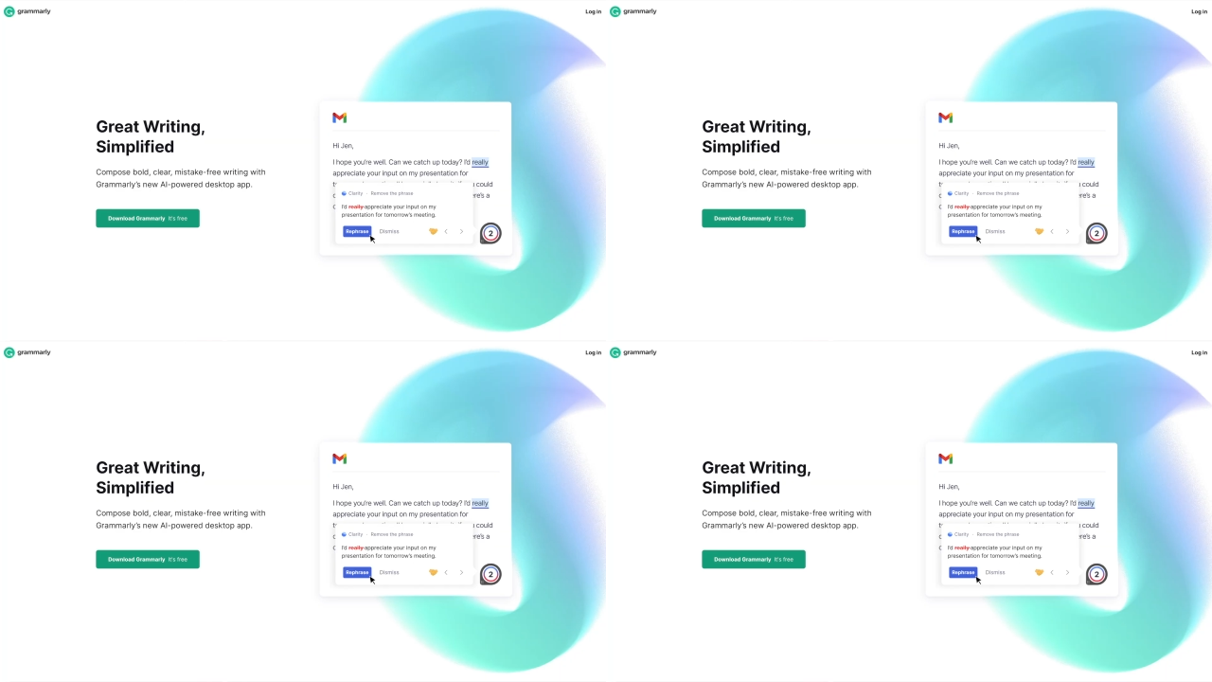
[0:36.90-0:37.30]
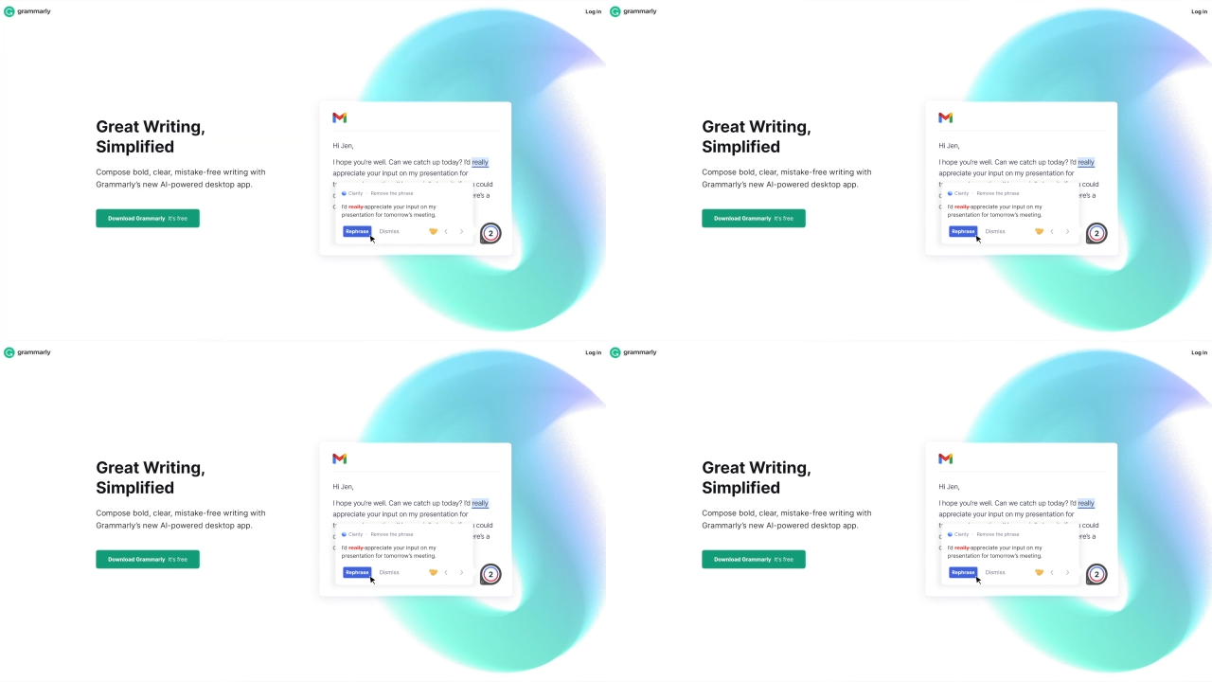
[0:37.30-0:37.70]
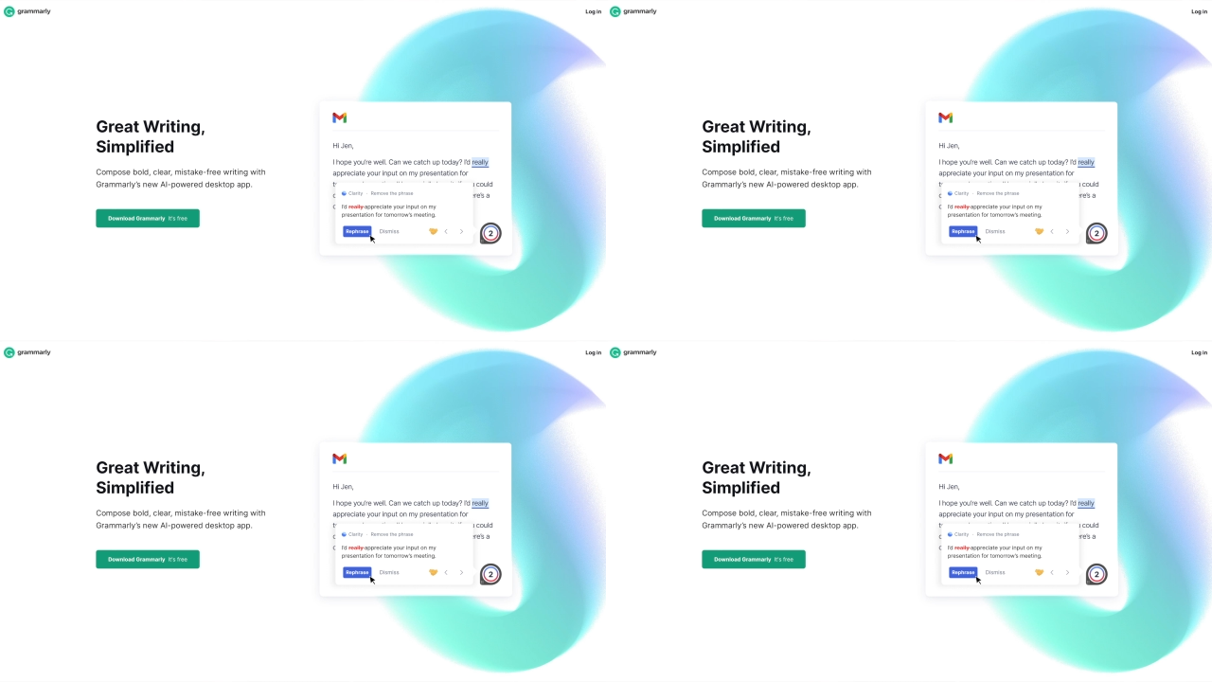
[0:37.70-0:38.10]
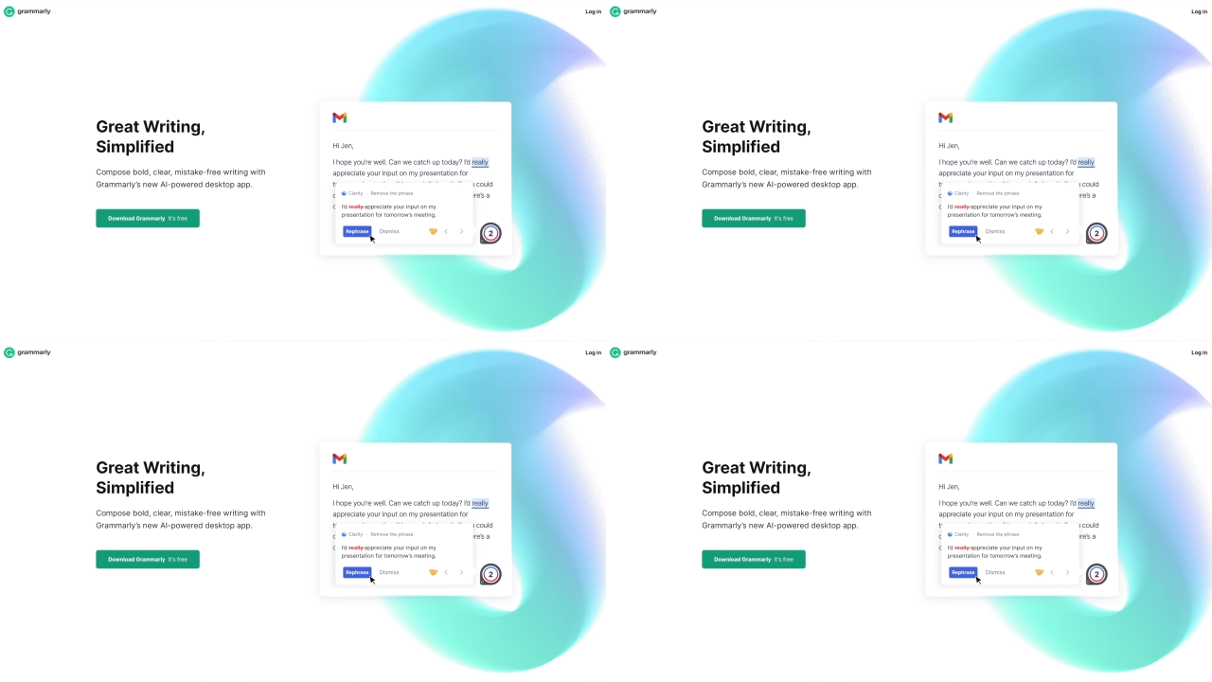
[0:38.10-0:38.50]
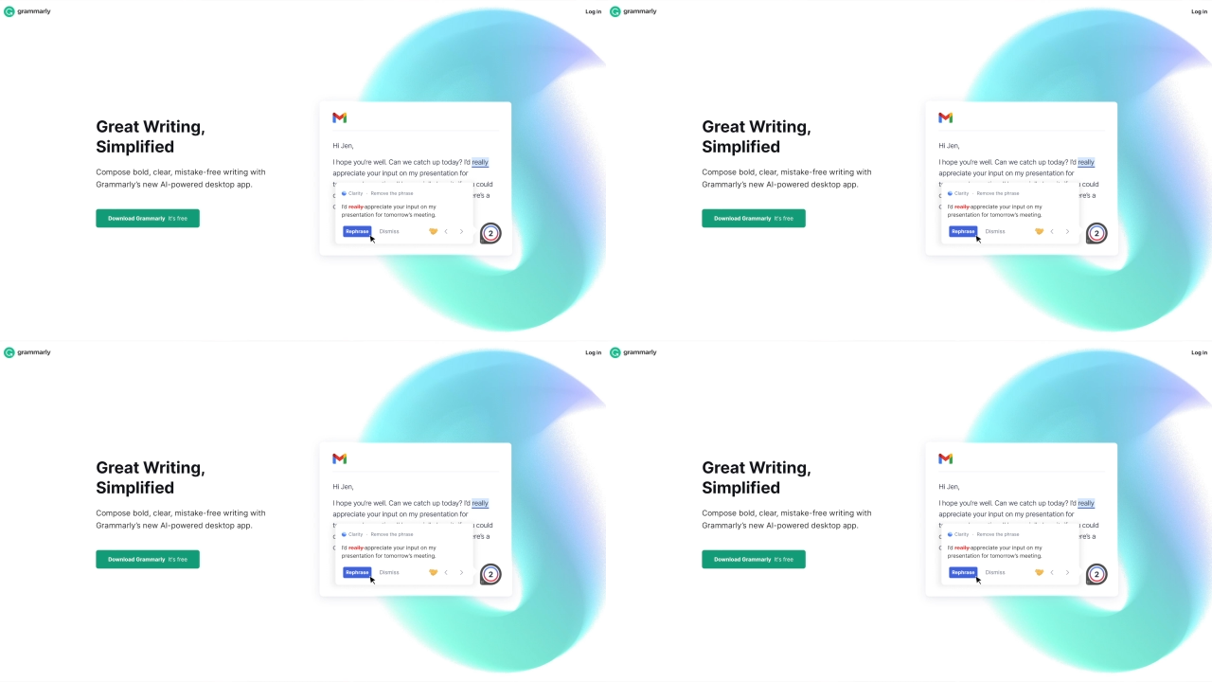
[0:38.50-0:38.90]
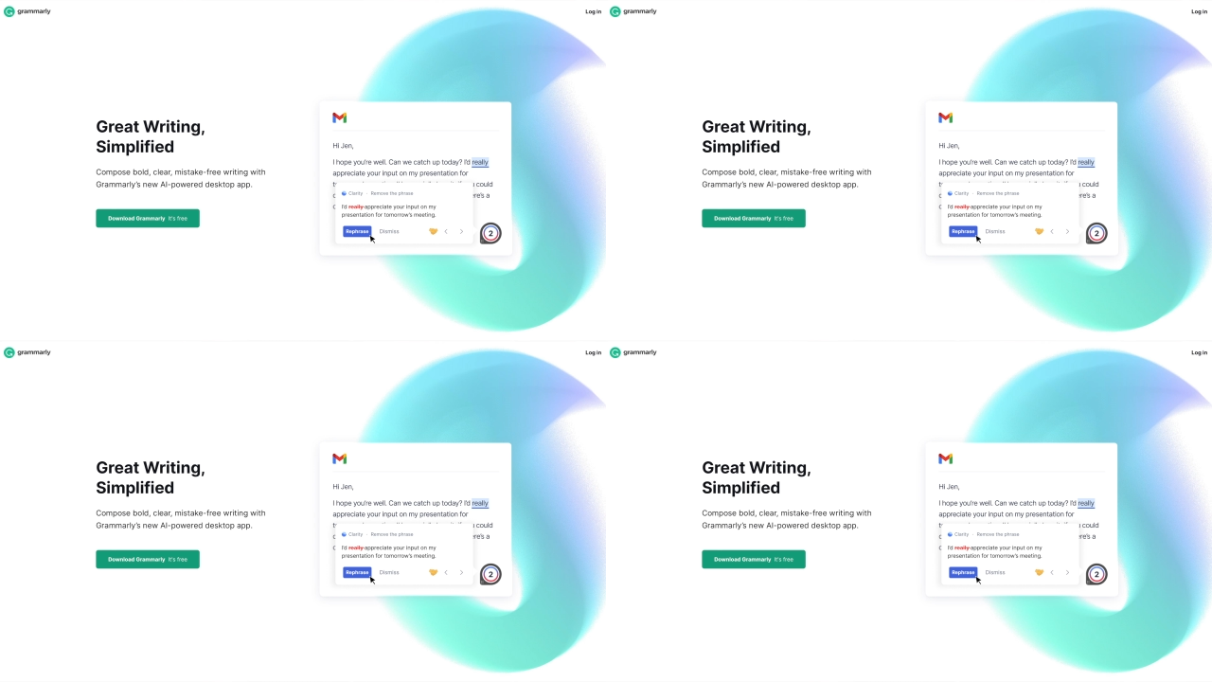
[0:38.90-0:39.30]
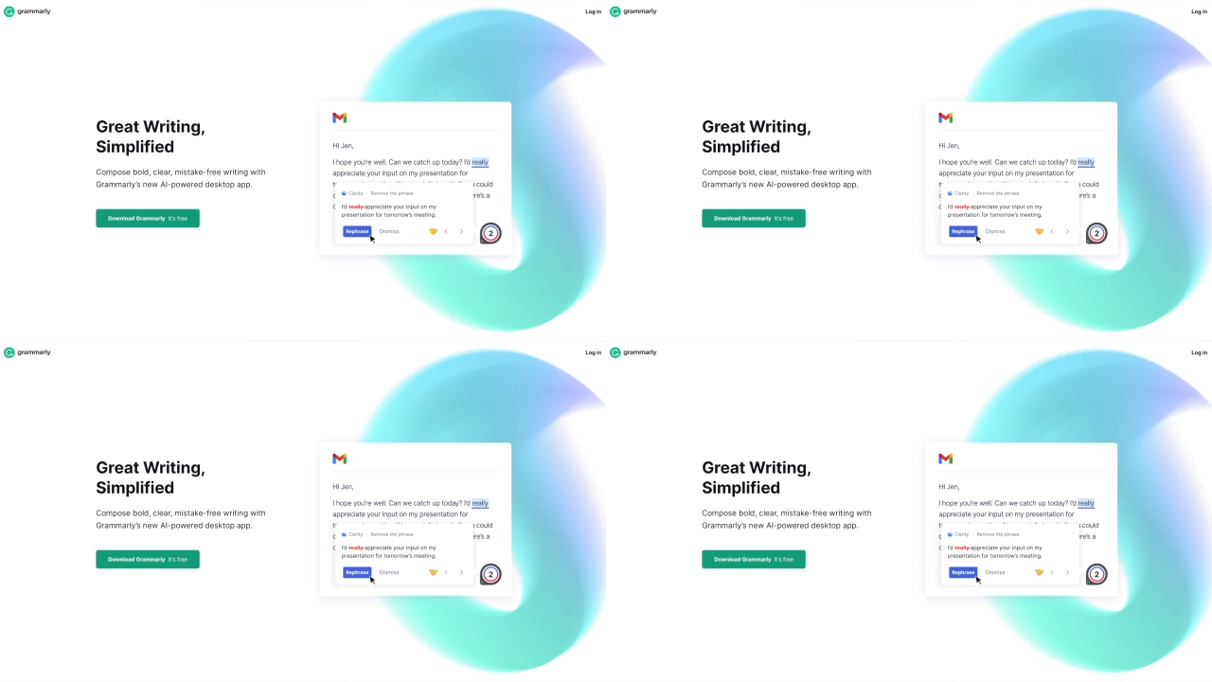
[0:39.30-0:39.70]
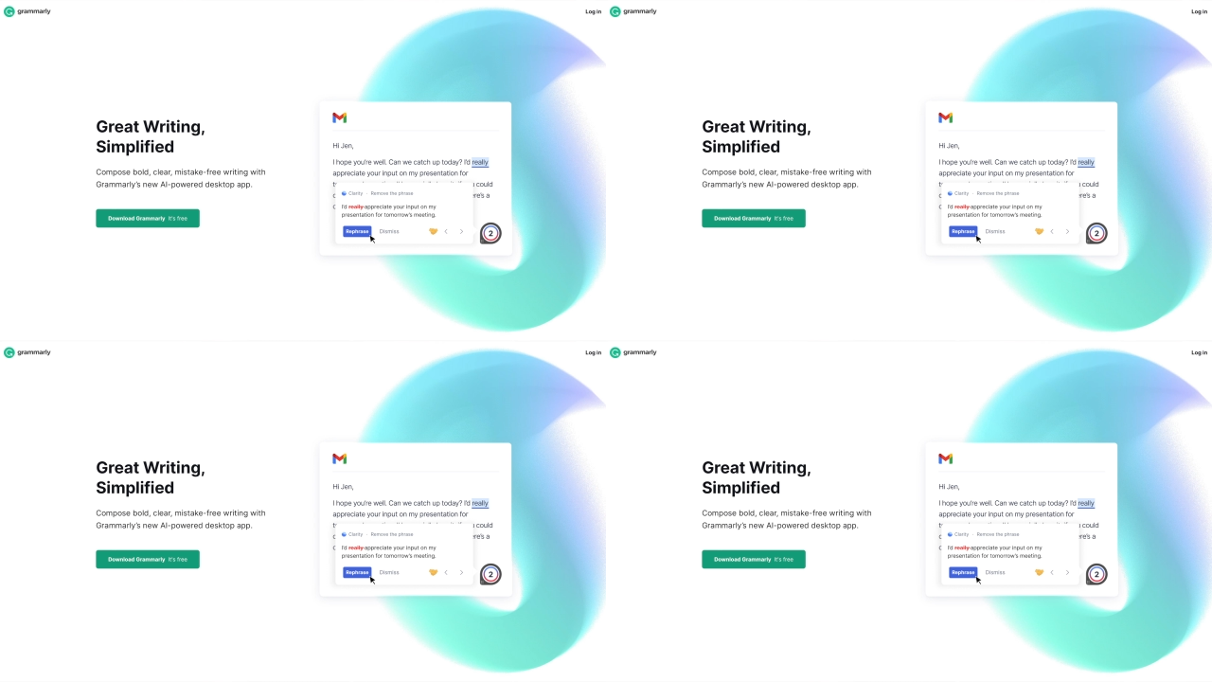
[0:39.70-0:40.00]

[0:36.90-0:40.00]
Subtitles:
[unreadable: no face in view]